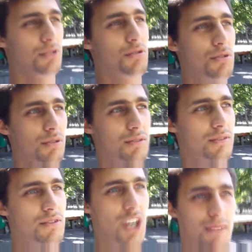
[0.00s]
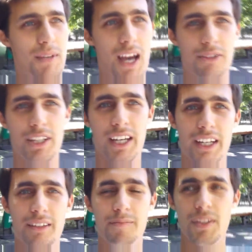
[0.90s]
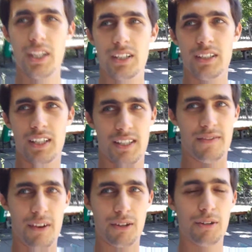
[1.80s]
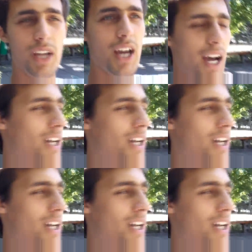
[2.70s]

You should check me out there. It's very good.